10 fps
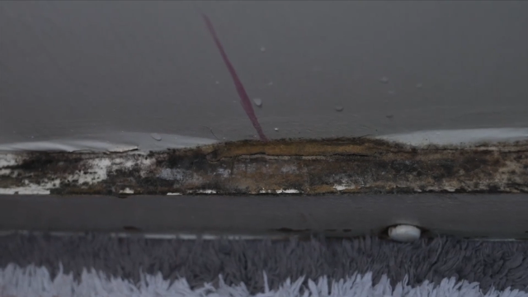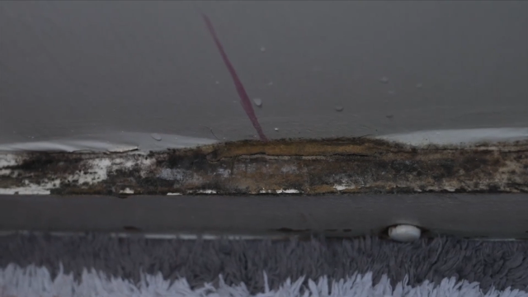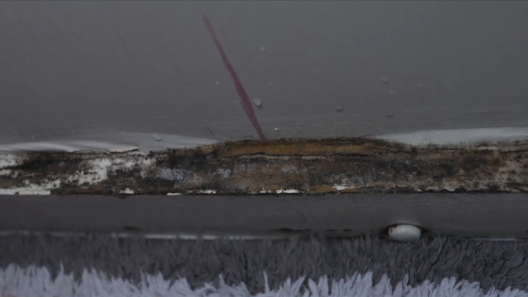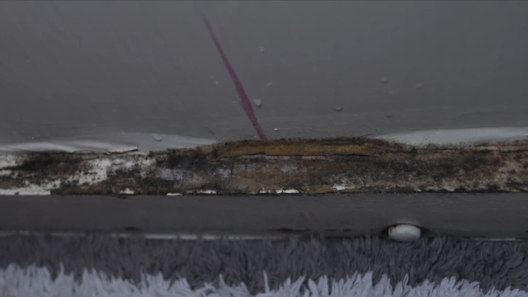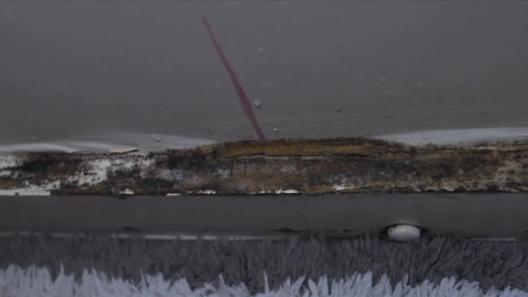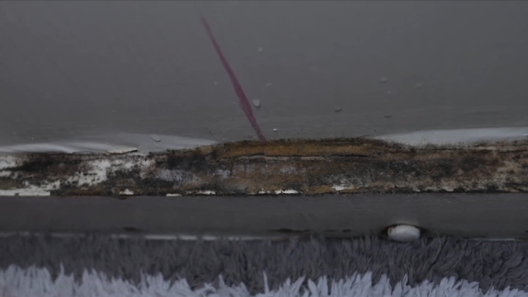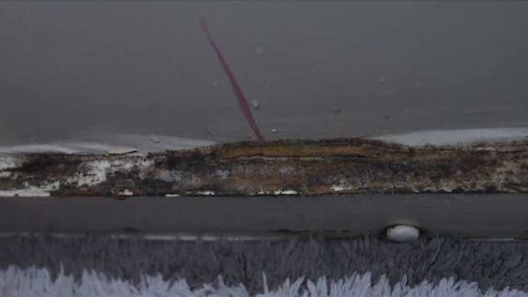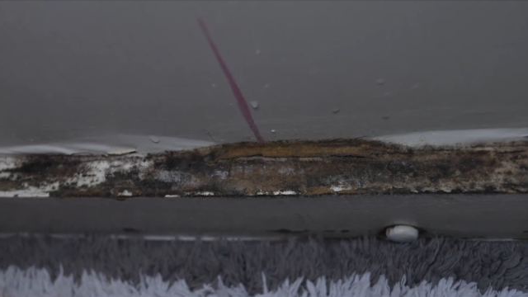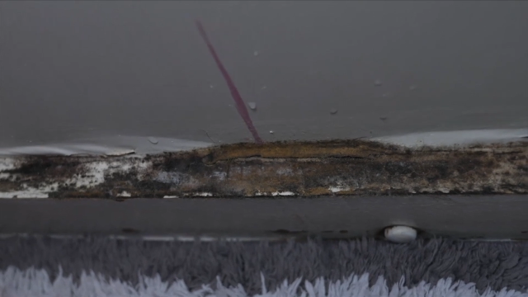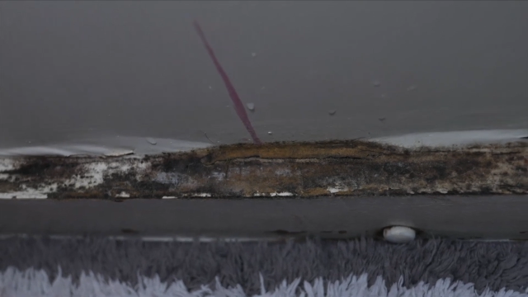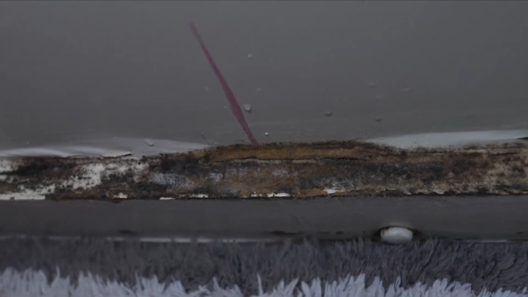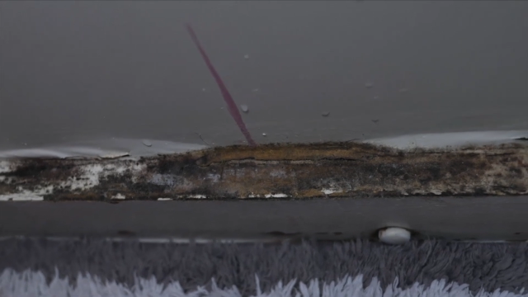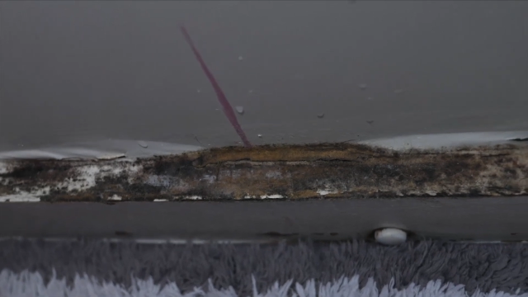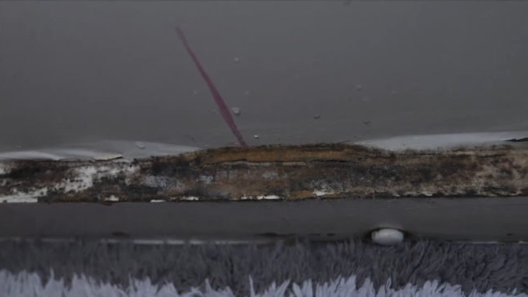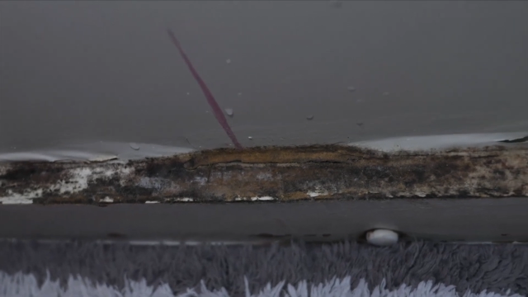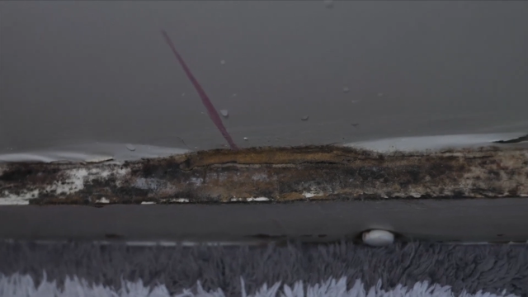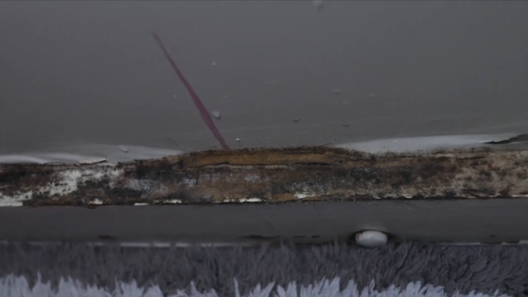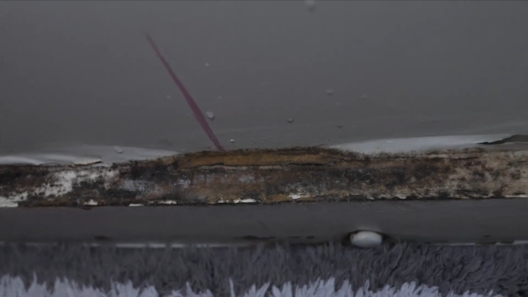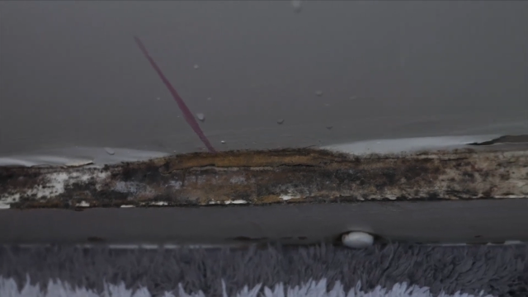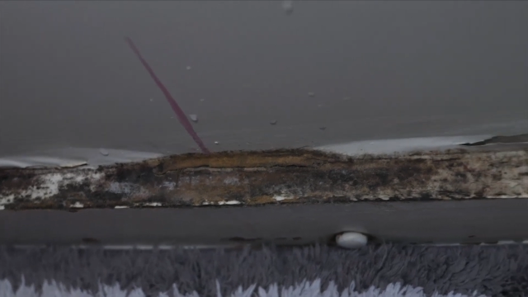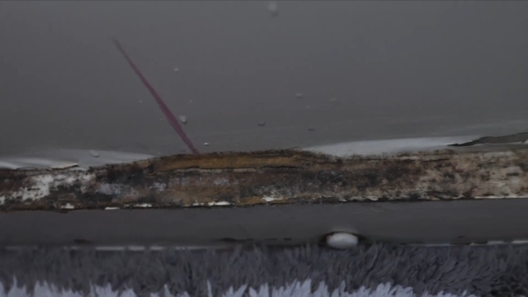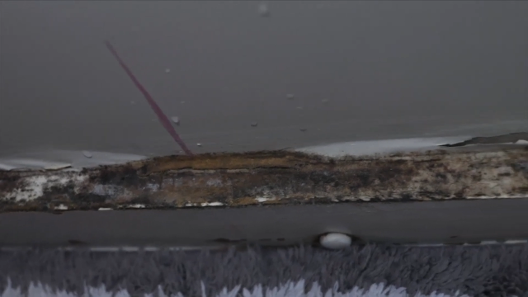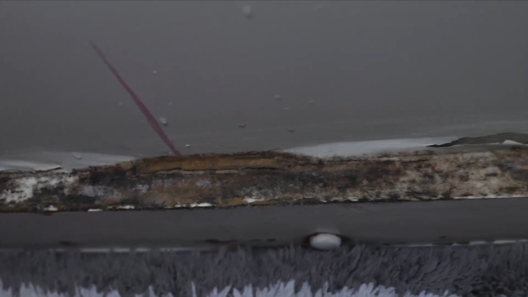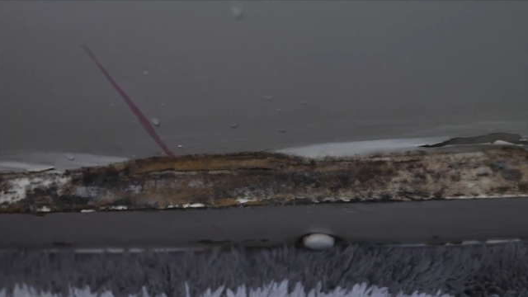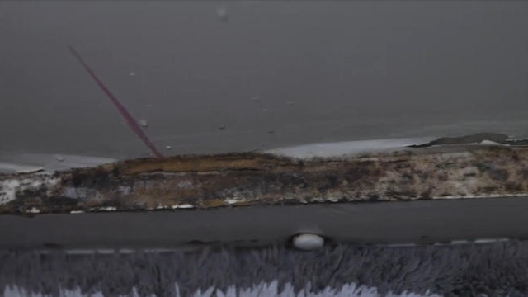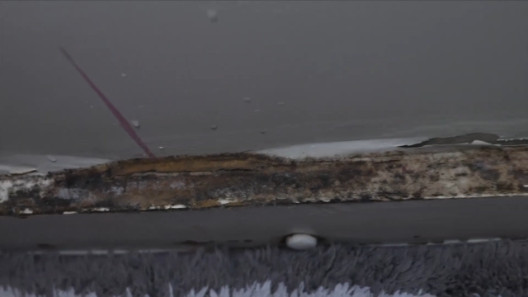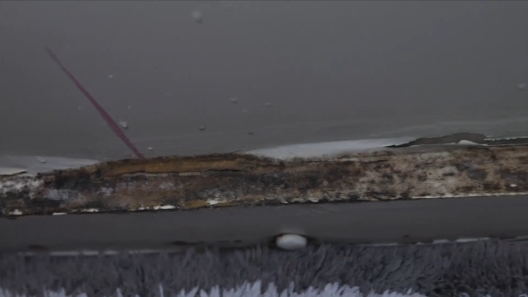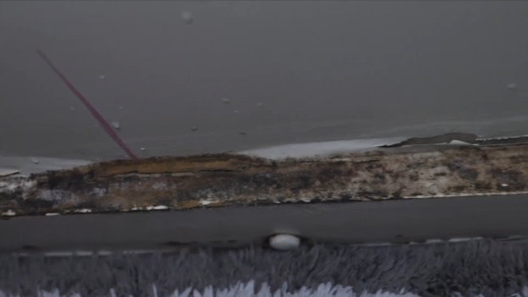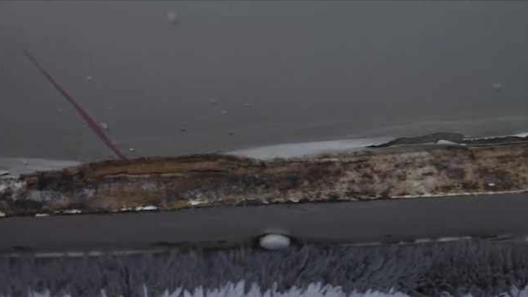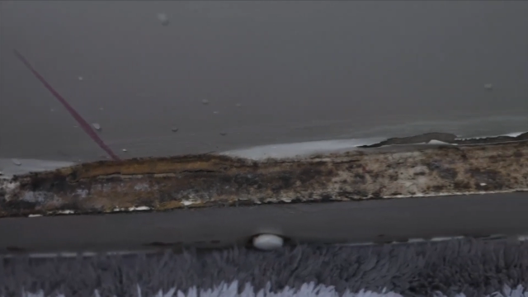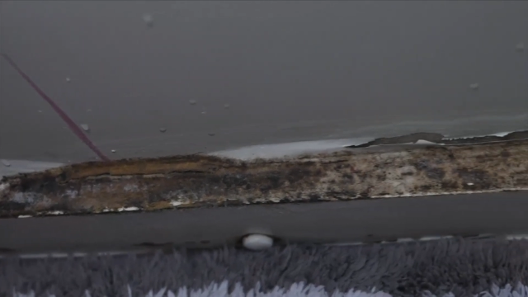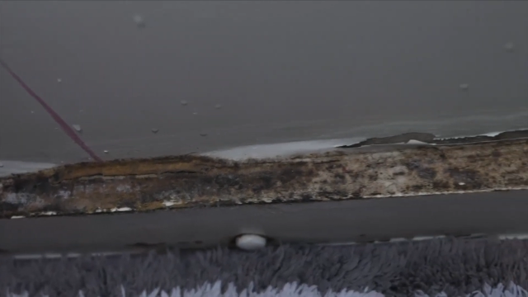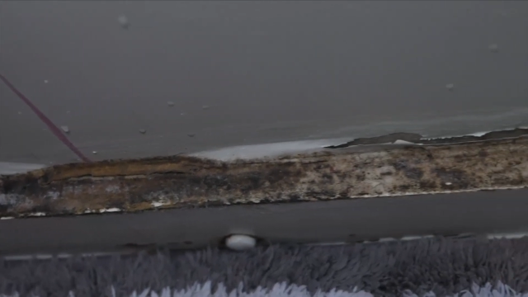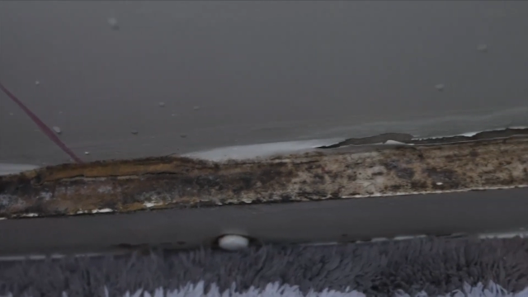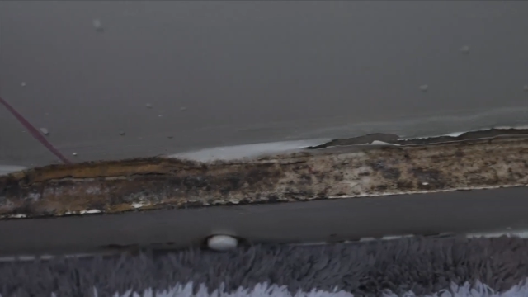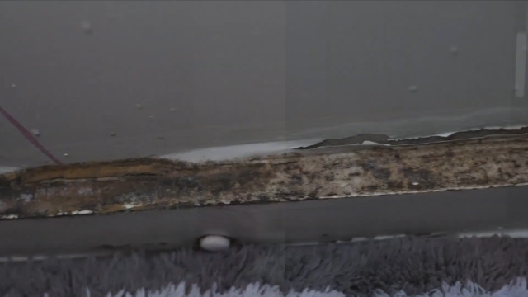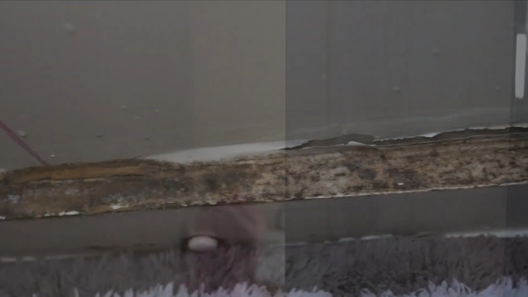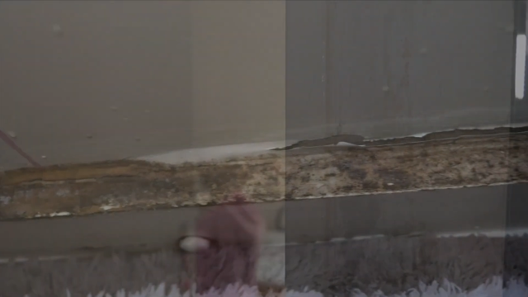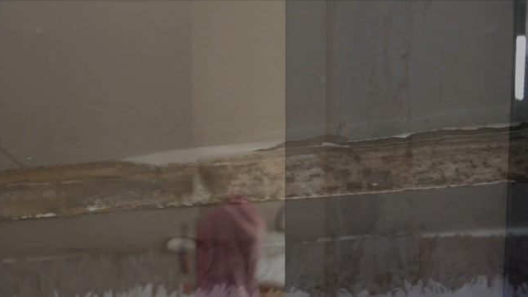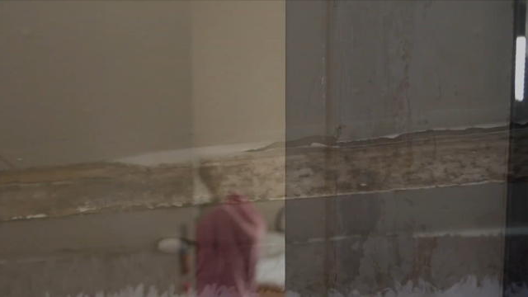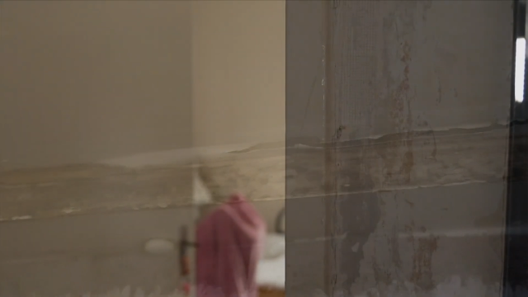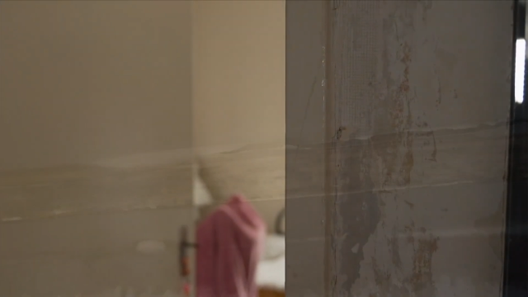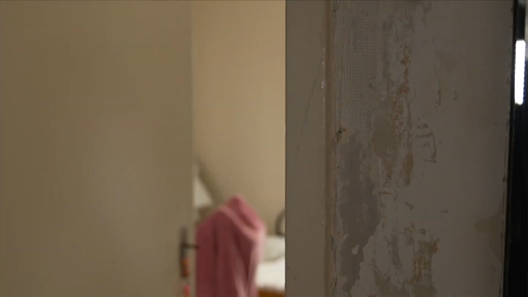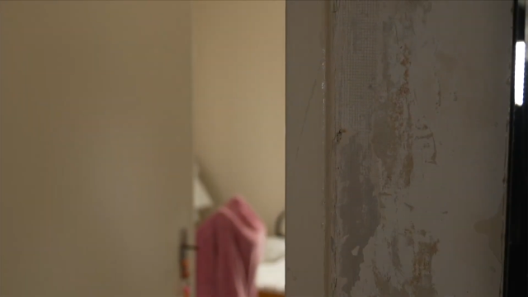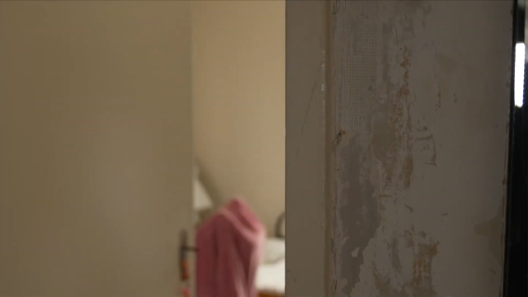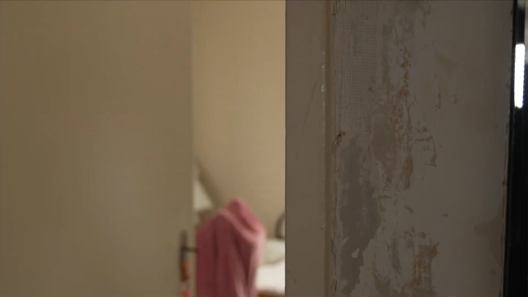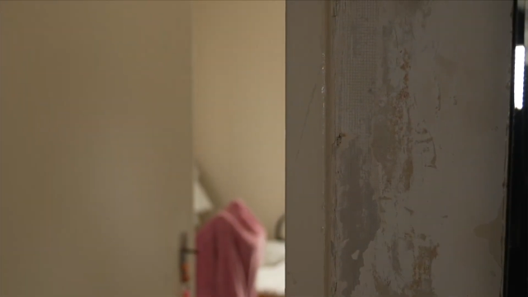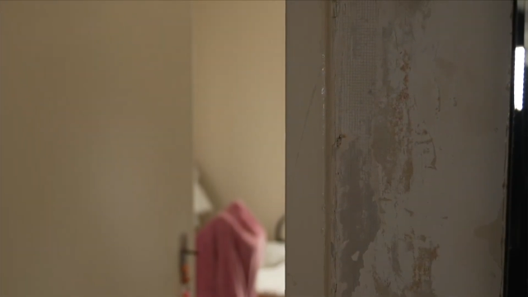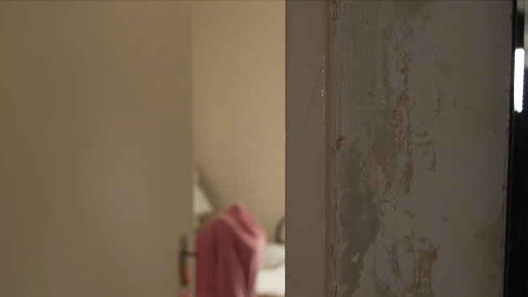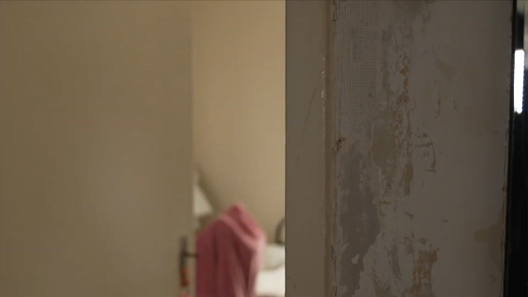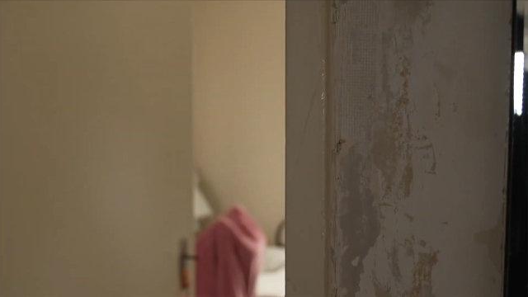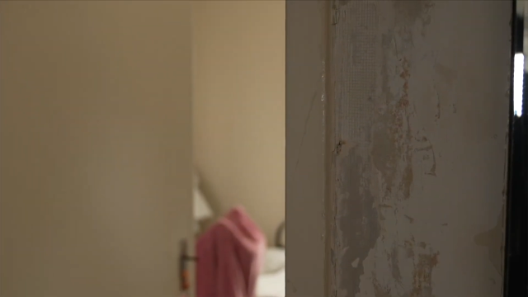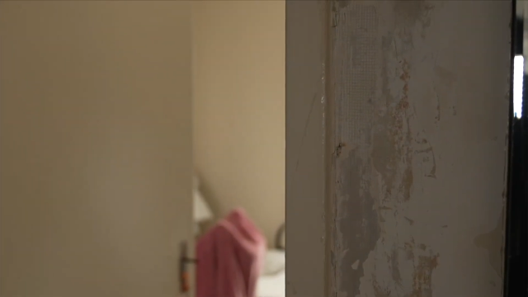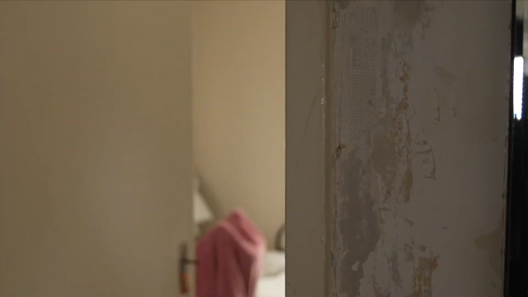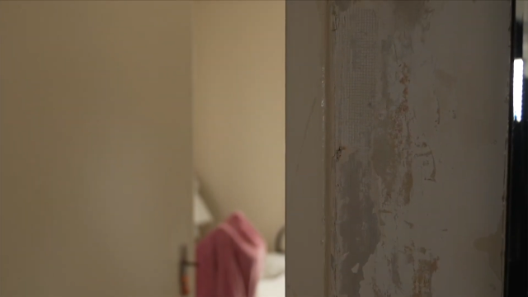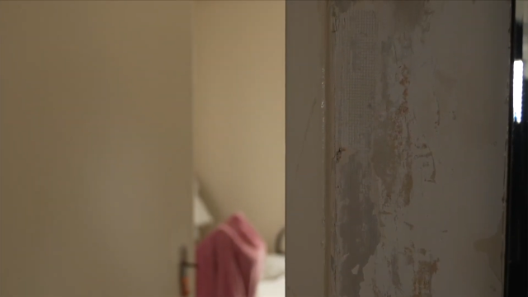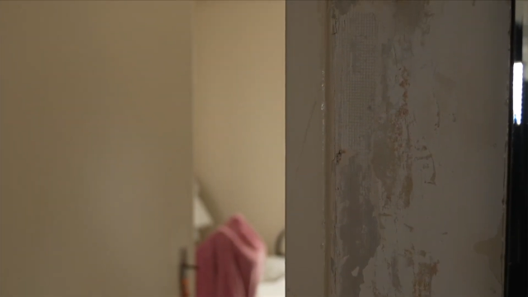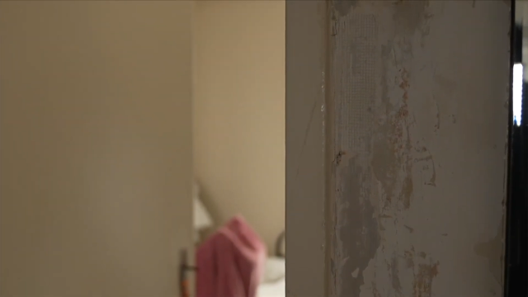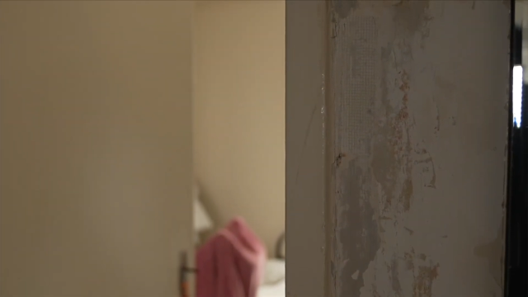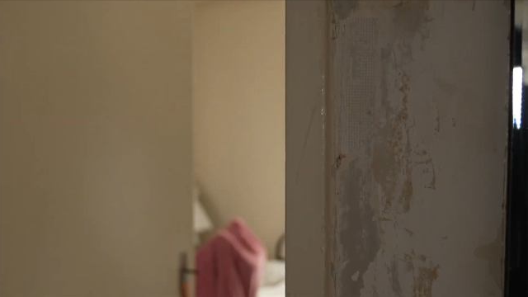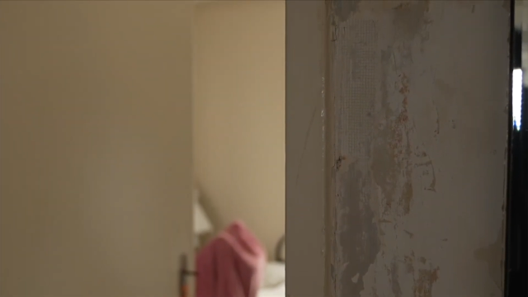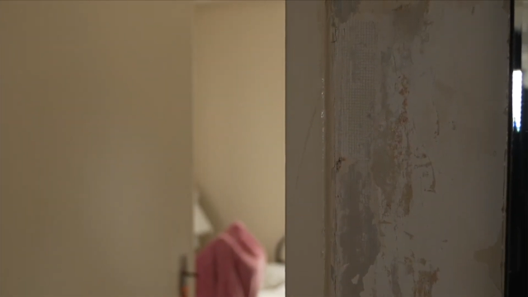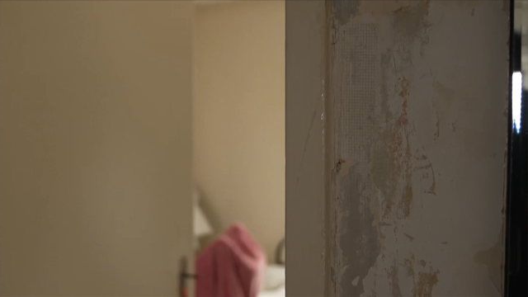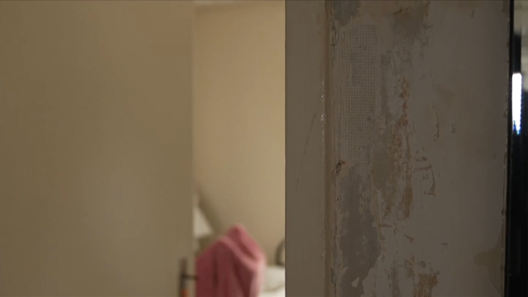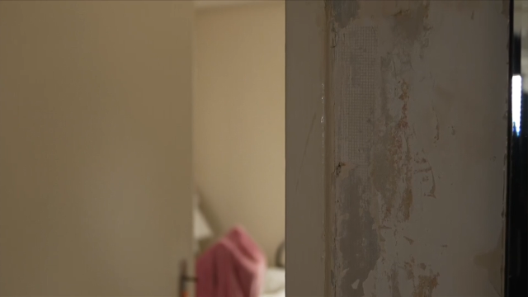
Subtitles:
Nobody's mouth can be seen.